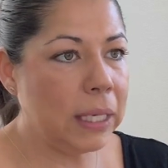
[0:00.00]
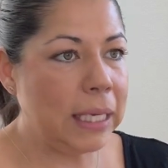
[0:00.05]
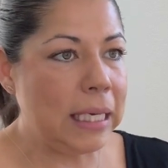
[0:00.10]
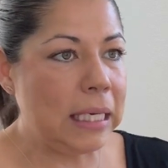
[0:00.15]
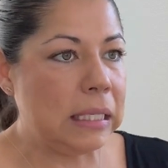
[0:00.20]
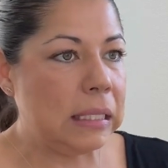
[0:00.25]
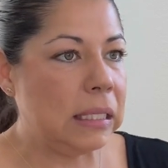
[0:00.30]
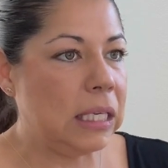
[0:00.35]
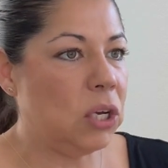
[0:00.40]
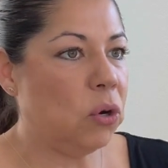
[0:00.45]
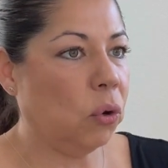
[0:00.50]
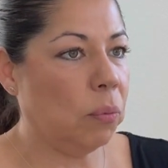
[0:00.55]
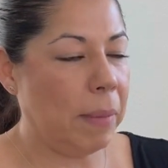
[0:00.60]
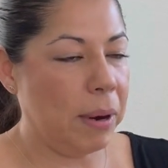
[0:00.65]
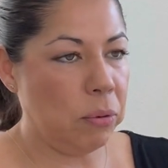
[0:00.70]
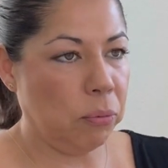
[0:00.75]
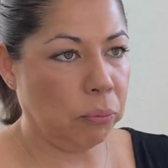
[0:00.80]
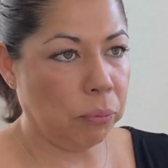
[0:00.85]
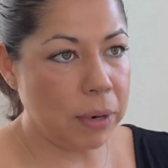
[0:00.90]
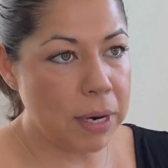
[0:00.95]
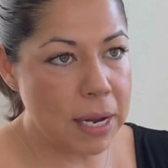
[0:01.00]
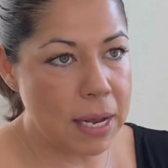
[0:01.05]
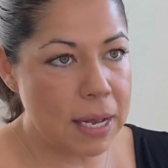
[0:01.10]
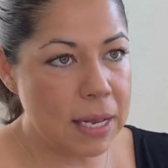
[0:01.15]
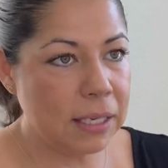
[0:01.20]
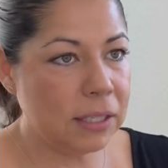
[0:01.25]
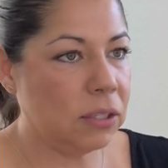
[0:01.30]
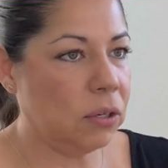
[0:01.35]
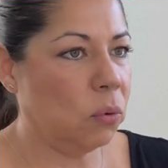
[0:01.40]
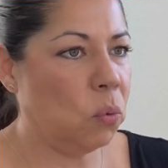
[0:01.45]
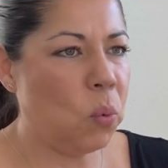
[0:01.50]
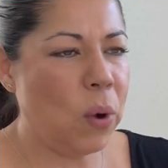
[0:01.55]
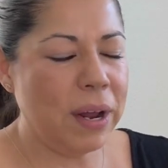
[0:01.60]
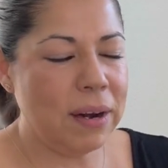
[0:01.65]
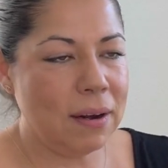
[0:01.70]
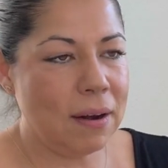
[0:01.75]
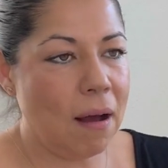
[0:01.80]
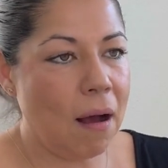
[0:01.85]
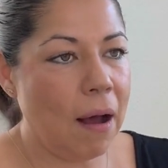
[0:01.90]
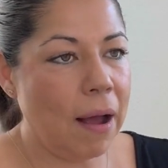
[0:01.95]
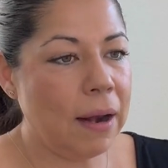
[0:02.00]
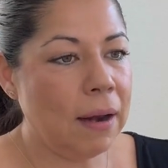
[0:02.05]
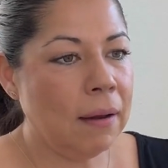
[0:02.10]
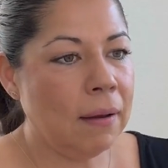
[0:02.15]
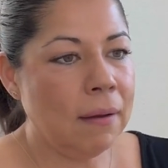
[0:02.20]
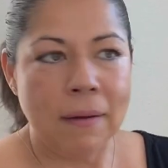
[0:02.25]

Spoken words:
easy or my wrist and whatnot,